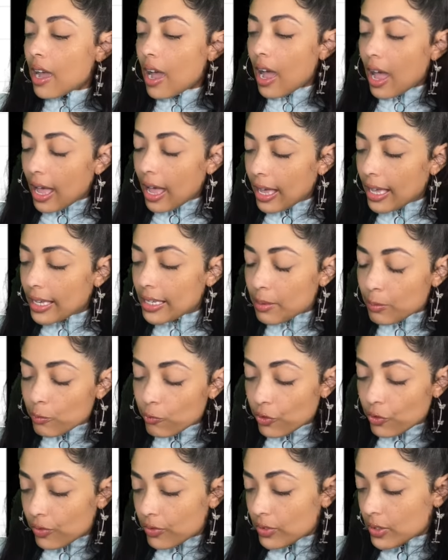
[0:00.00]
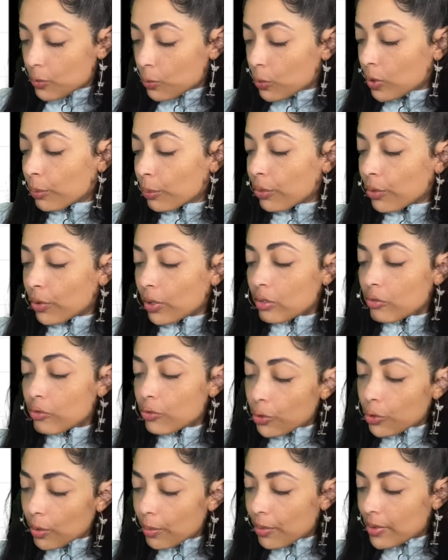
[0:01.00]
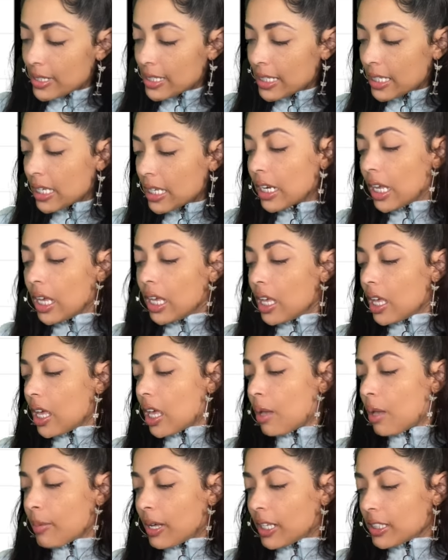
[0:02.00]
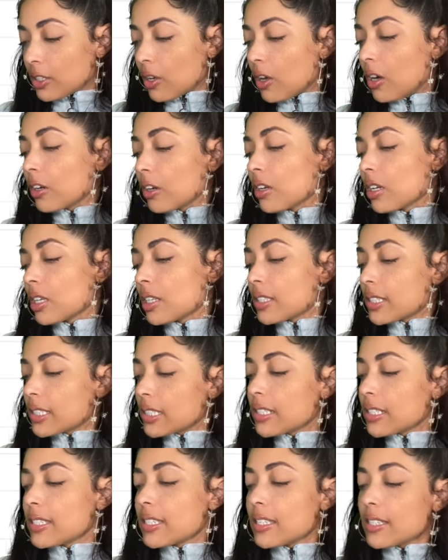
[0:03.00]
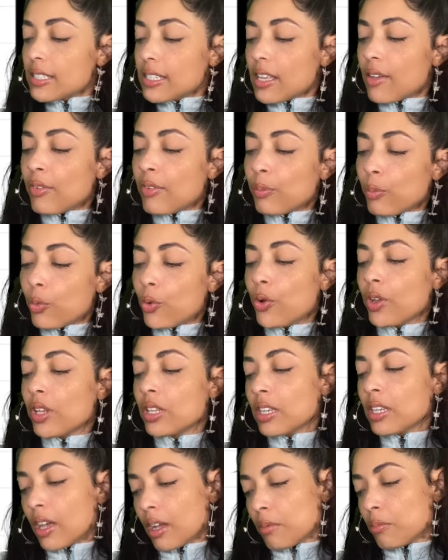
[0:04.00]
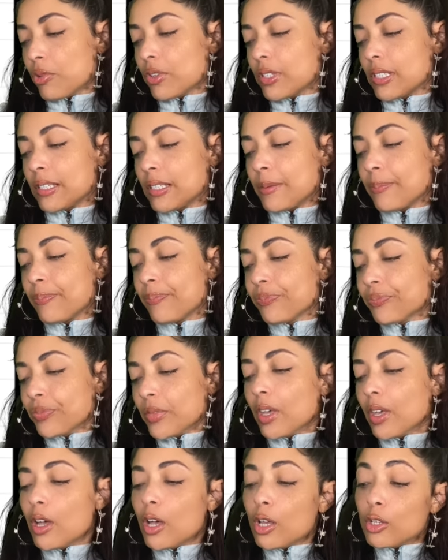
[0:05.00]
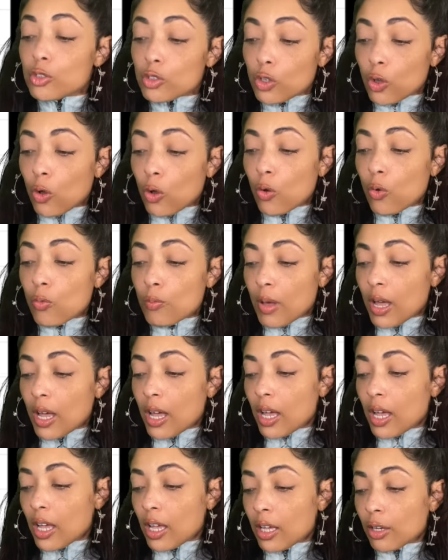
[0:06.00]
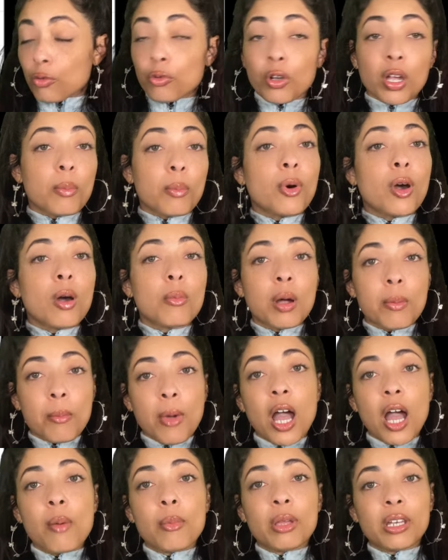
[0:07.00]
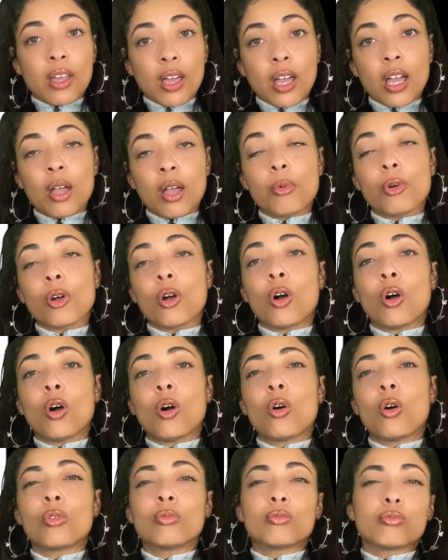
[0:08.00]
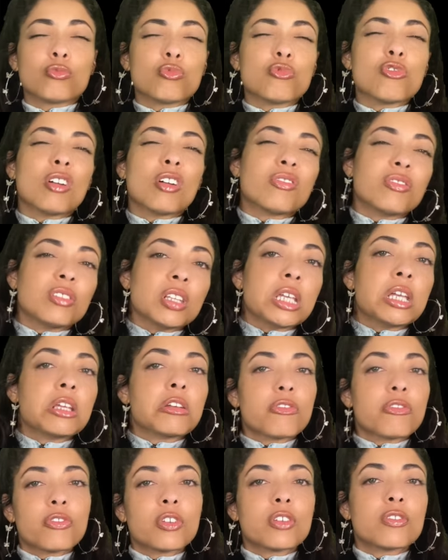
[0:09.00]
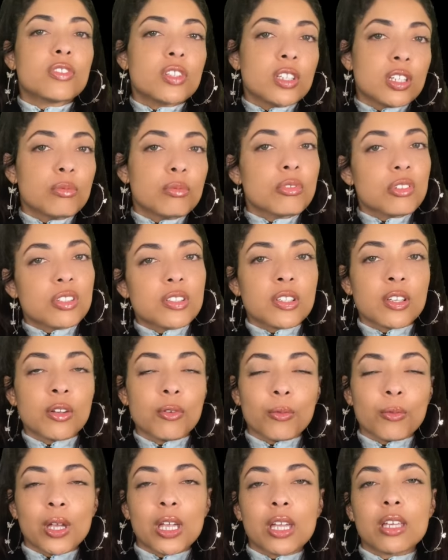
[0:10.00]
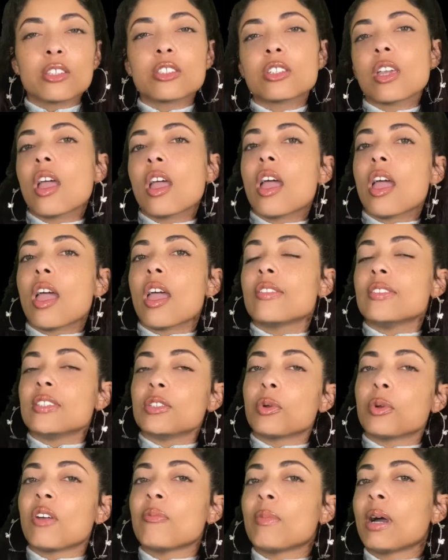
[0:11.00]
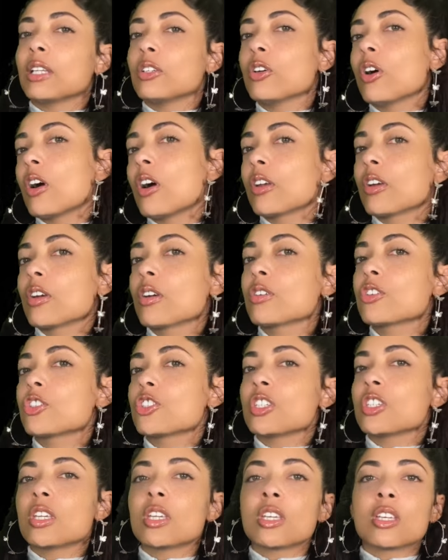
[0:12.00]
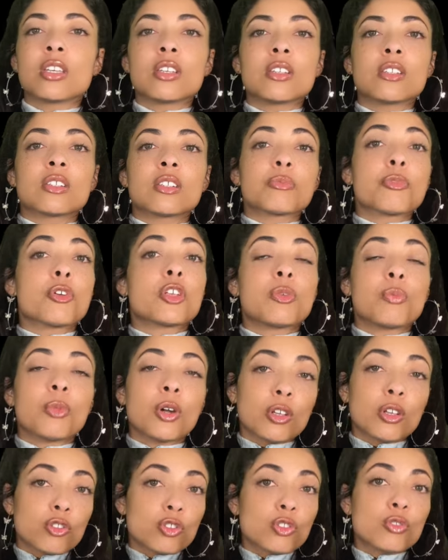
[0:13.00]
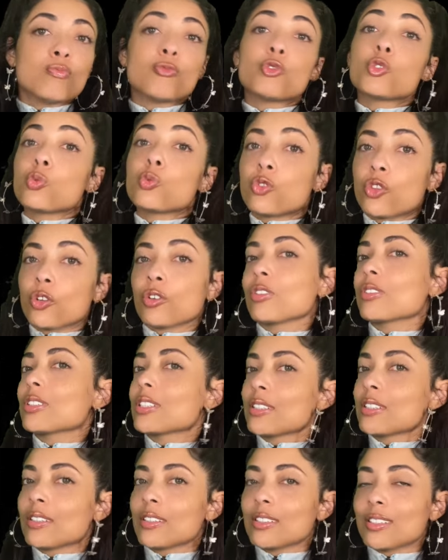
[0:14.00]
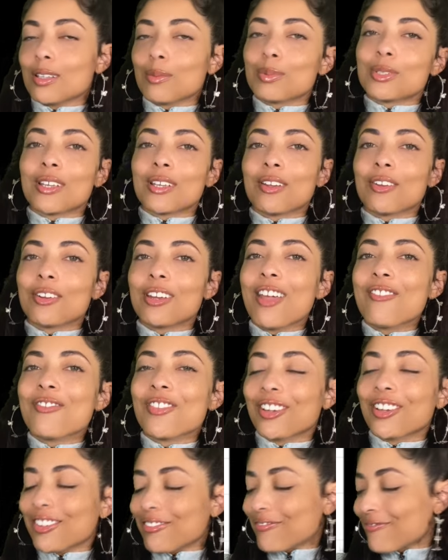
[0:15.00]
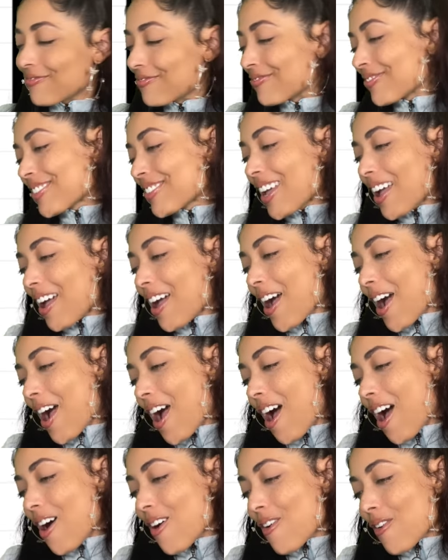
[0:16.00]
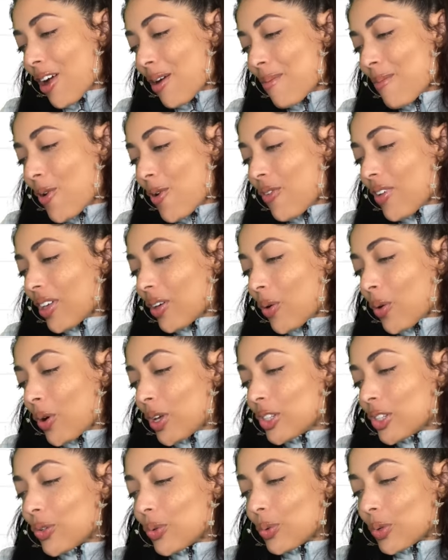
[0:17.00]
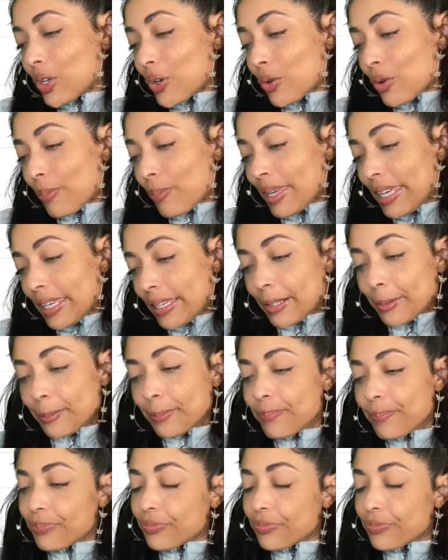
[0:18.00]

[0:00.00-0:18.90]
I am 51.4%, and my daughter is 67.9%. So my grandma, my mom, and I were all roughly in a 50% range. And then you have my daughter, she is pretty much 2/3 Sub-Saharan African. All right, moving on to European.